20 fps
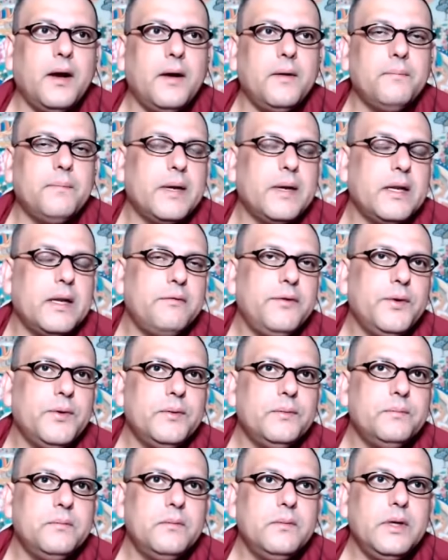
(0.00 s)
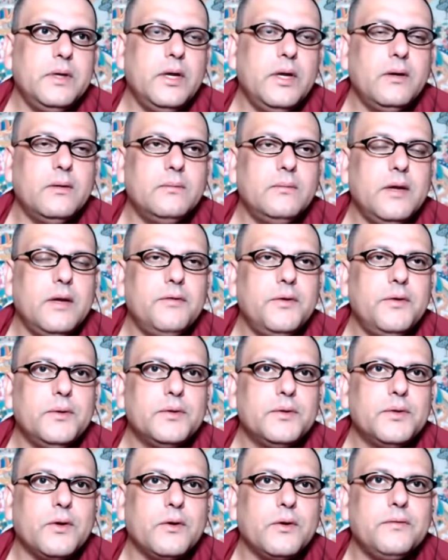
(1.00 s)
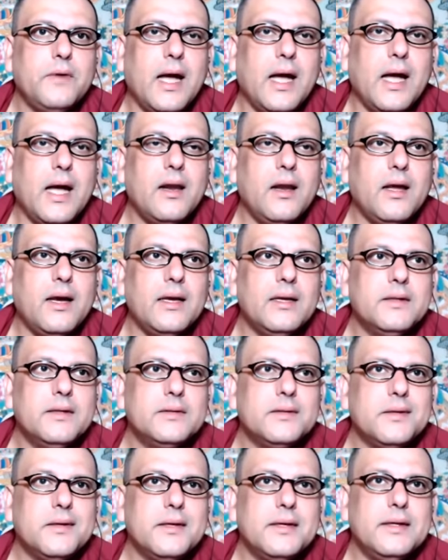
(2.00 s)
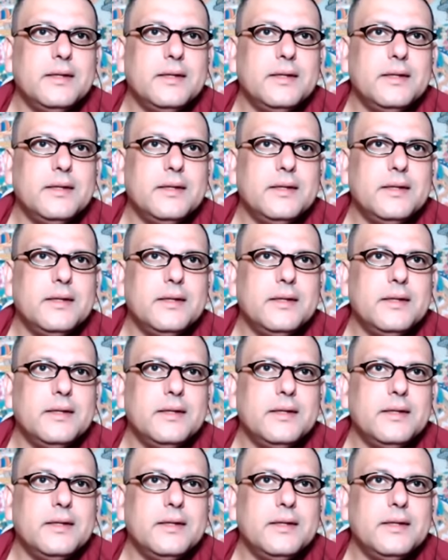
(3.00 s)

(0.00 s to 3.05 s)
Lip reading: But if you sort of analyze